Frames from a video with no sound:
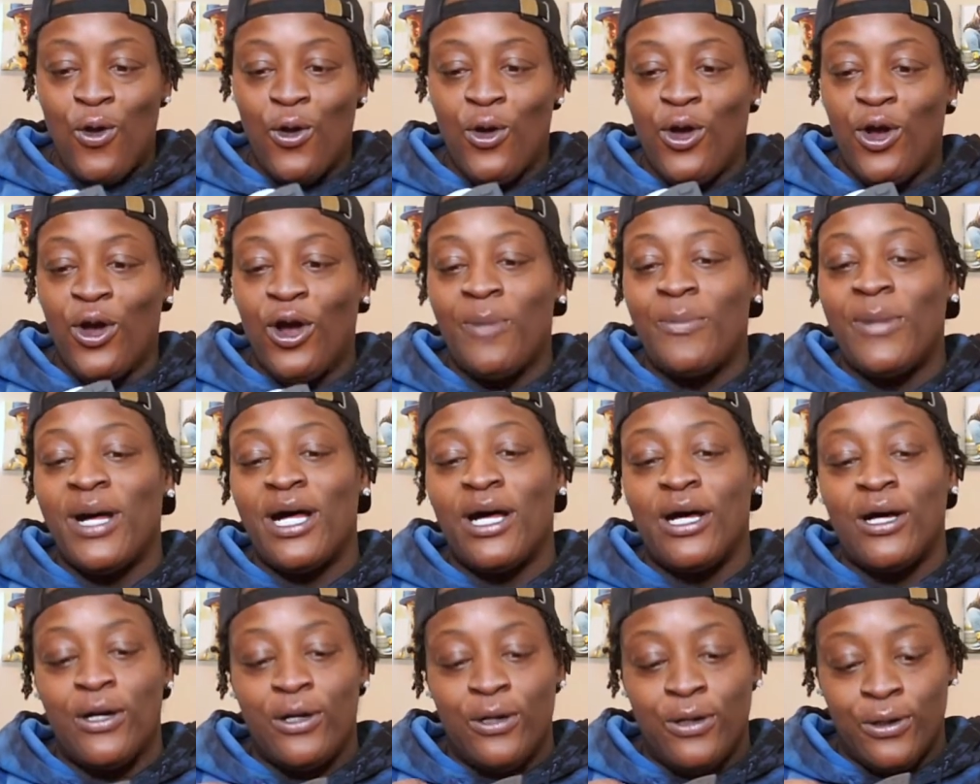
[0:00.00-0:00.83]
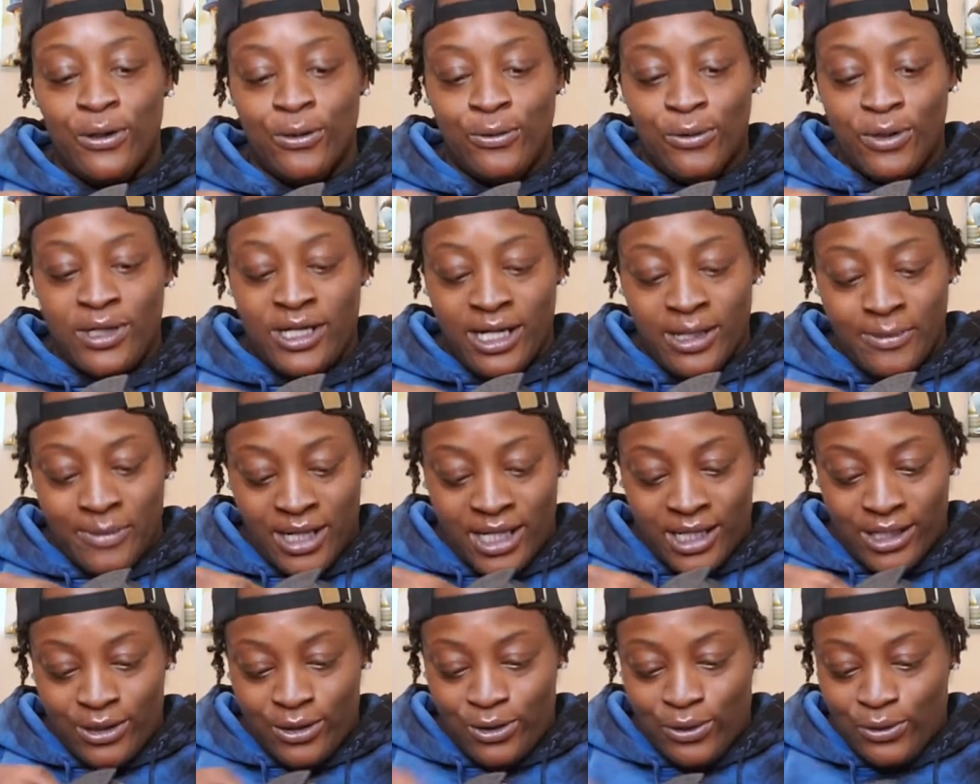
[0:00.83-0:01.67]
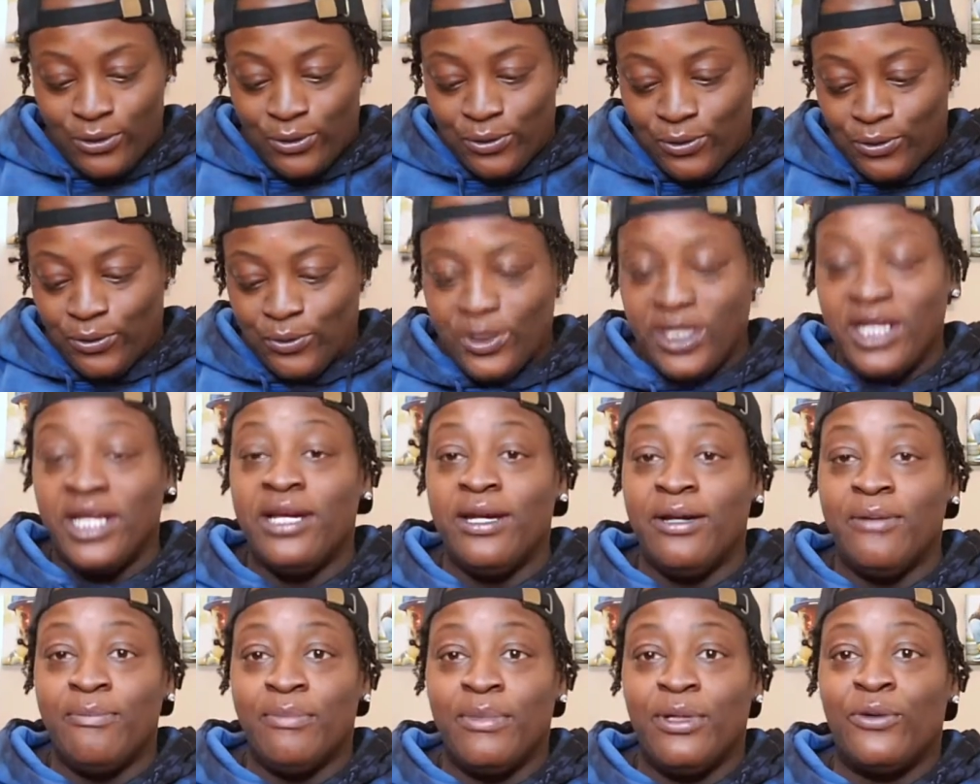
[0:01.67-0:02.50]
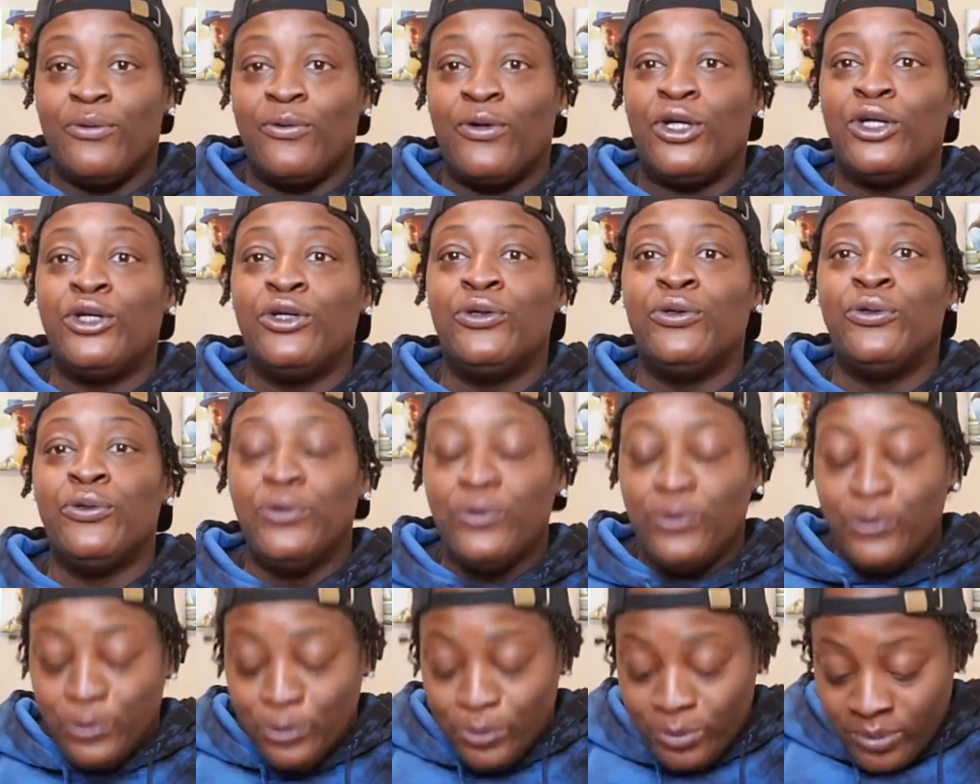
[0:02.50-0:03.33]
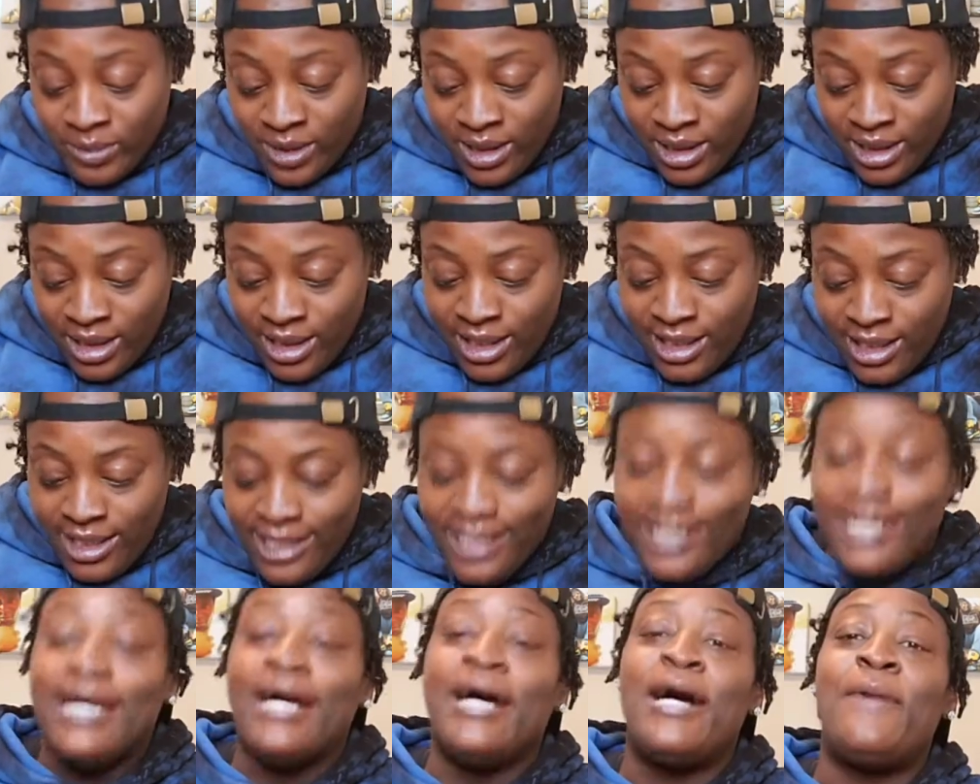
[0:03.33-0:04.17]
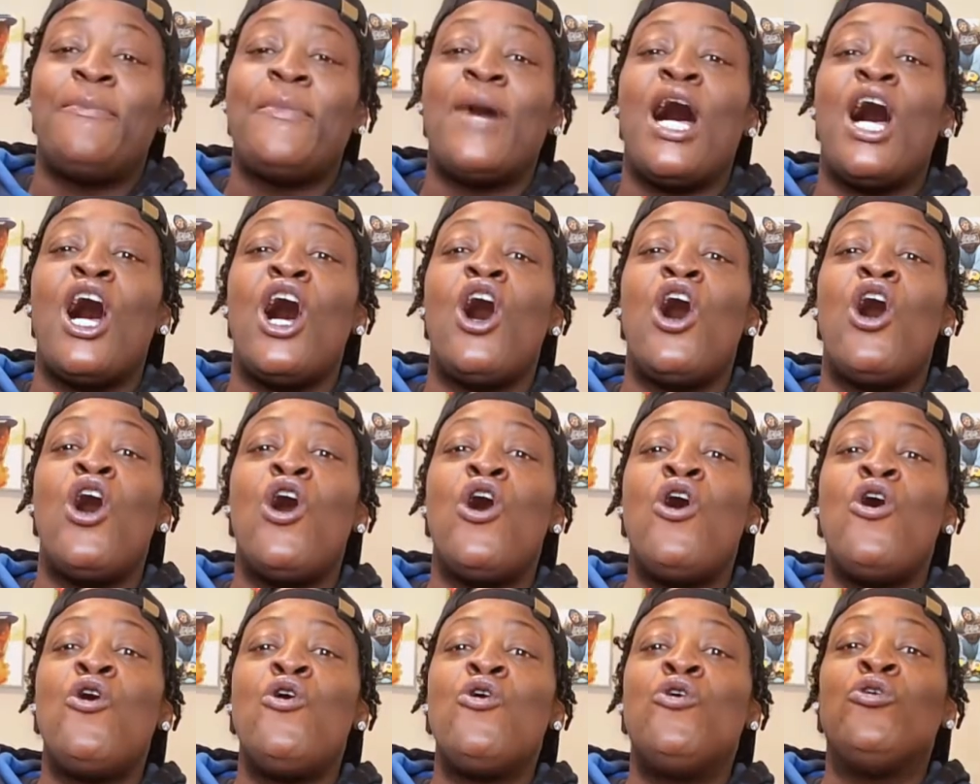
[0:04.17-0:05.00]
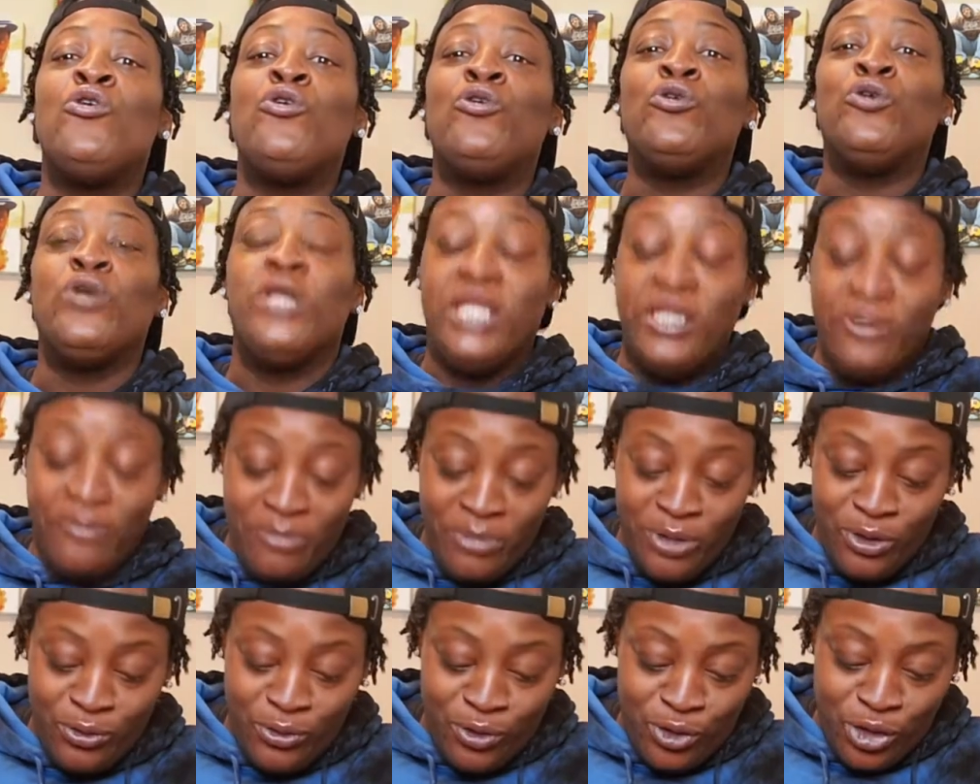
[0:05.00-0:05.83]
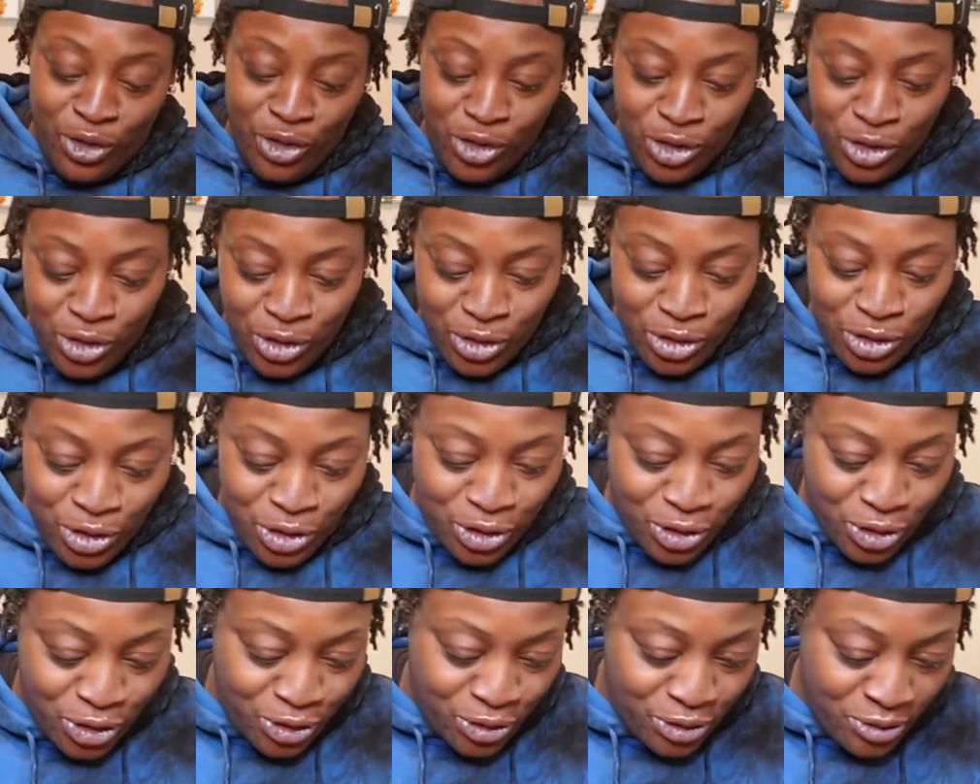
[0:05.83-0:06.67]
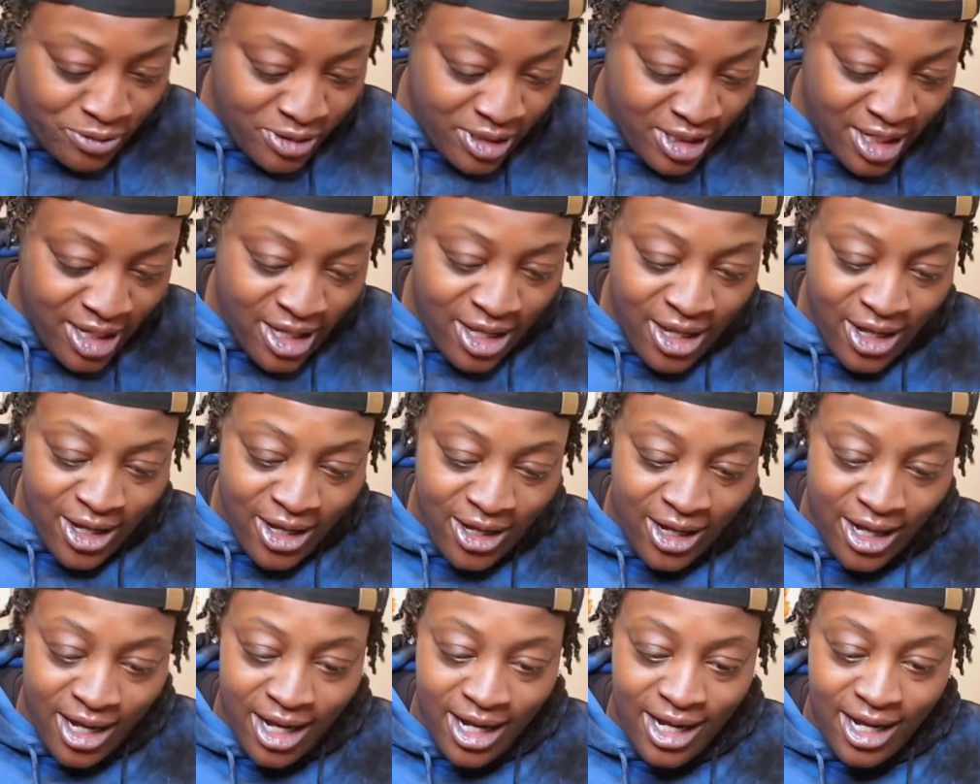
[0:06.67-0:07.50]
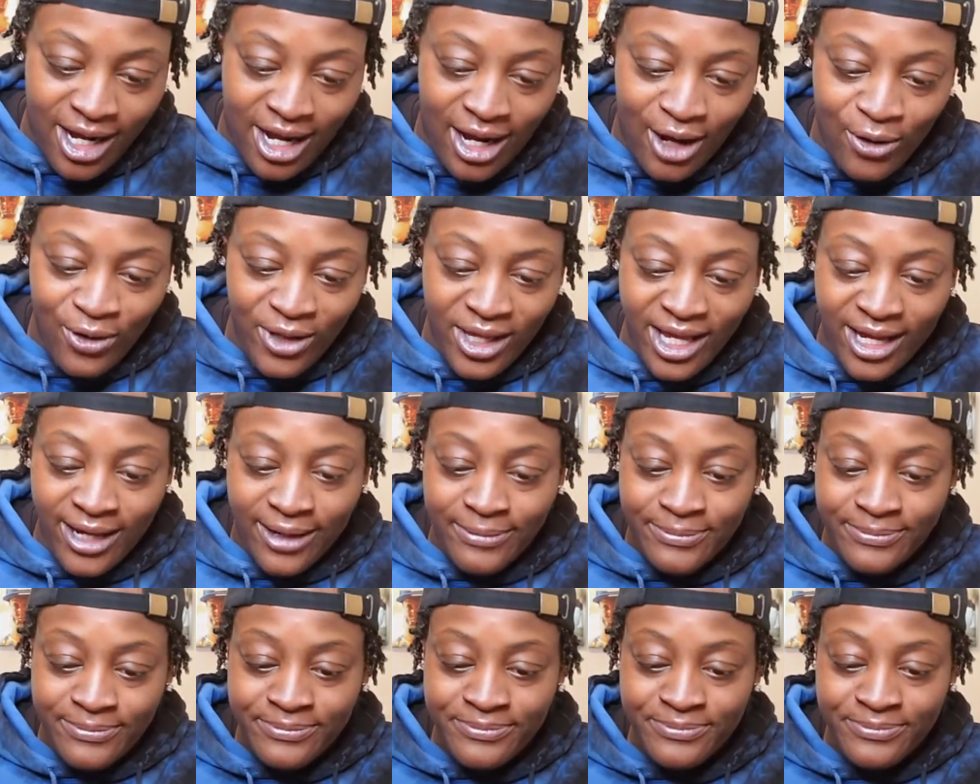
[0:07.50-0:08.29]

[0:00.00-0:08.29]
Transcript: Come on, come on in my room. Come on in my room. Oh yeah.